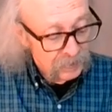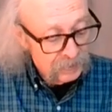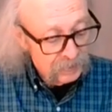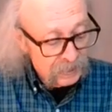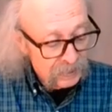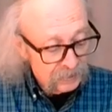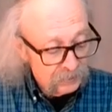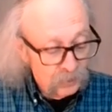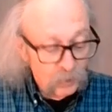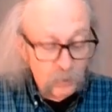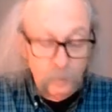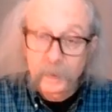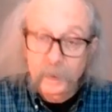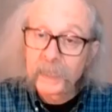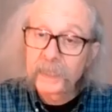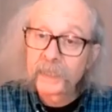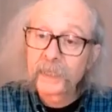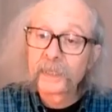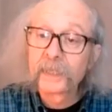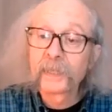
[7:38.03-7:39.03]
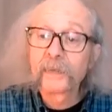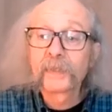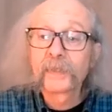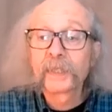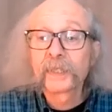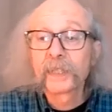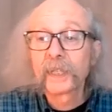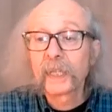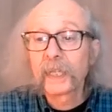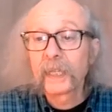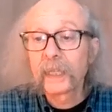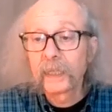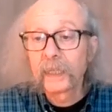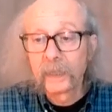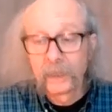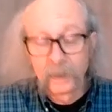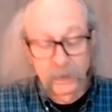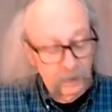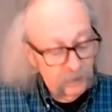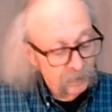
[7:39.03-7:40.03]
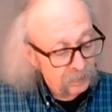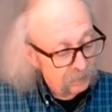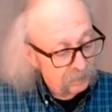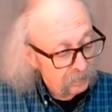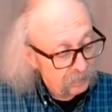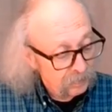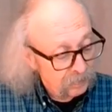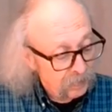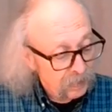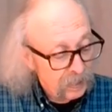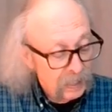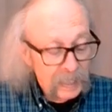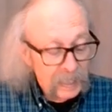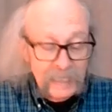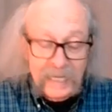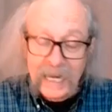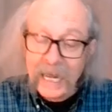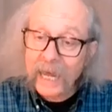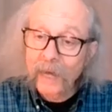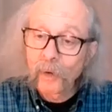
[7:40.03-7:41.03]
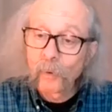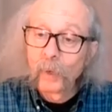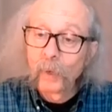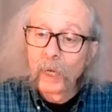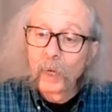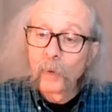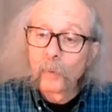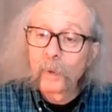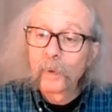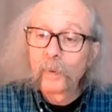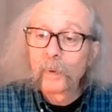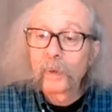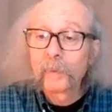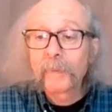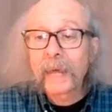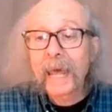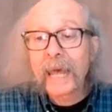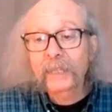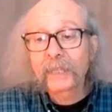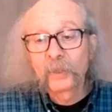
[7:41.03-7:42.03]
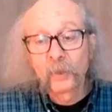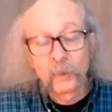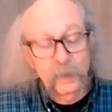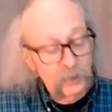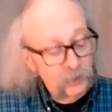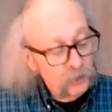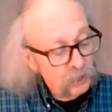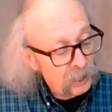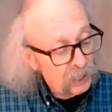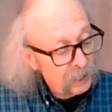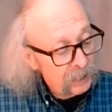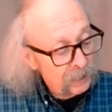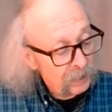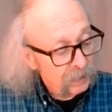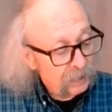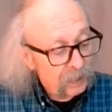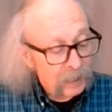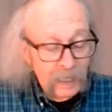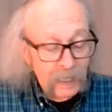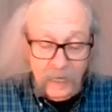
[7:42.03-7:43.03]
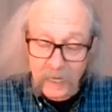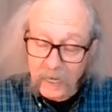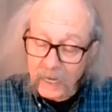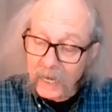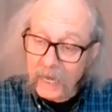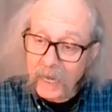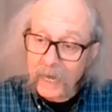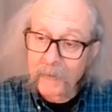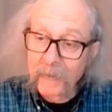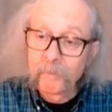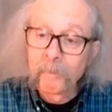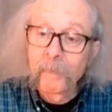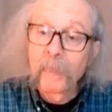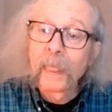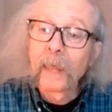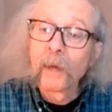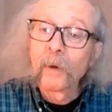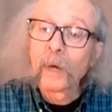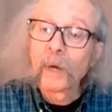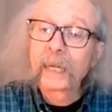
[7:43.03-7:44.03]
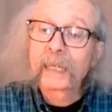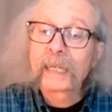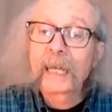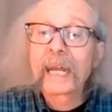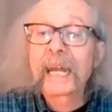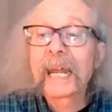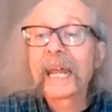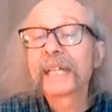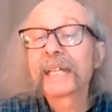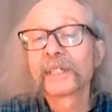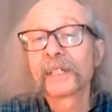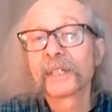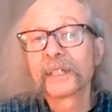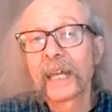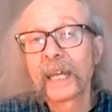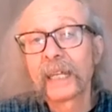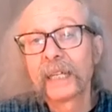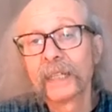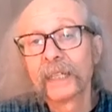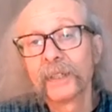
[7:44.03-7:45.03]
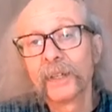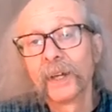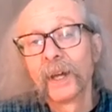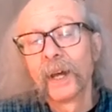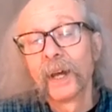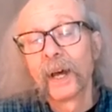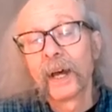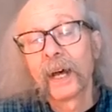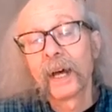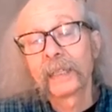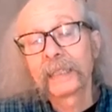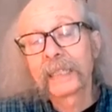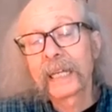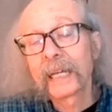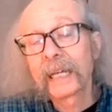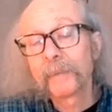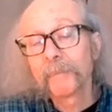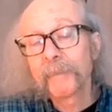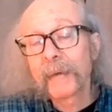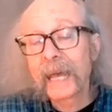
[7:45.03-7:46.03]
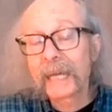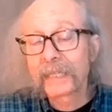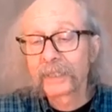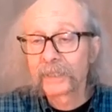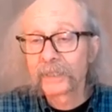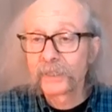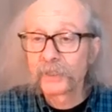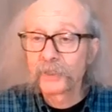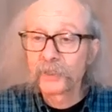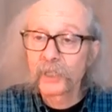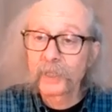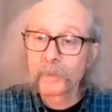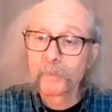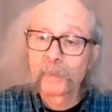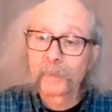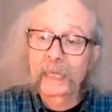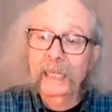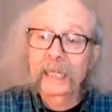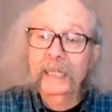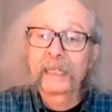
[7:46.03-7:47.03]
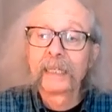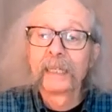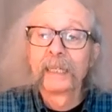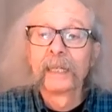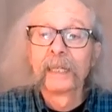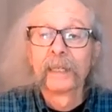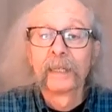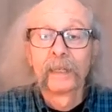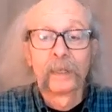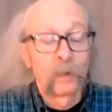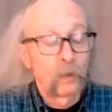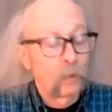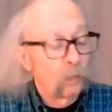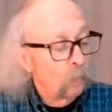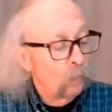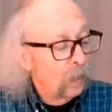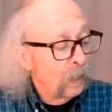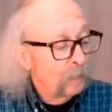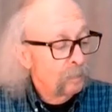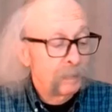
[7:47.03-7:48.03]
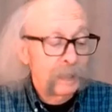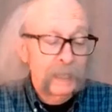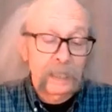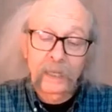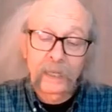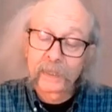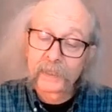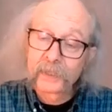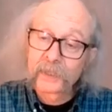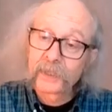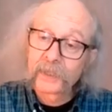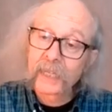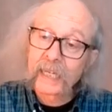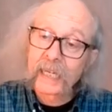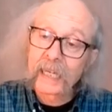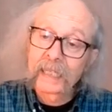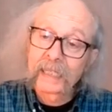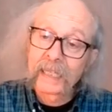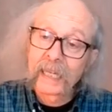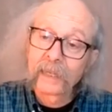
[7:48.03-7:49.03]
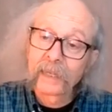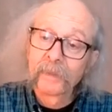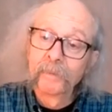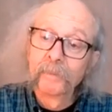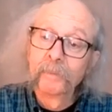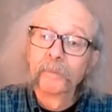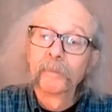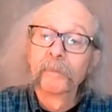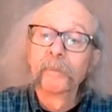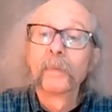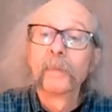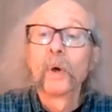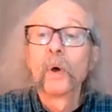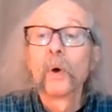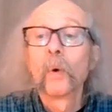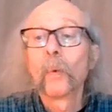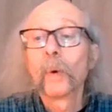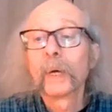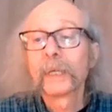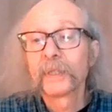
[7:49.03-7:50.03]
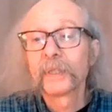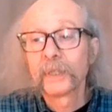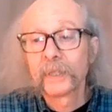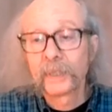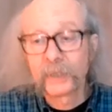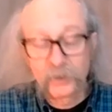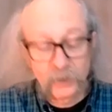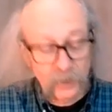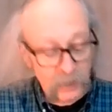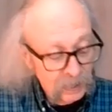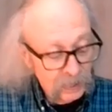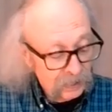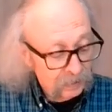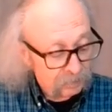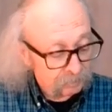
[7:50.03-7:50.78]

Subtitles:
Then 2 pieces of a C. Now we went back to a G. I kind of hesitated on getting back to the G, played 1 beat on the C, and then went to the G.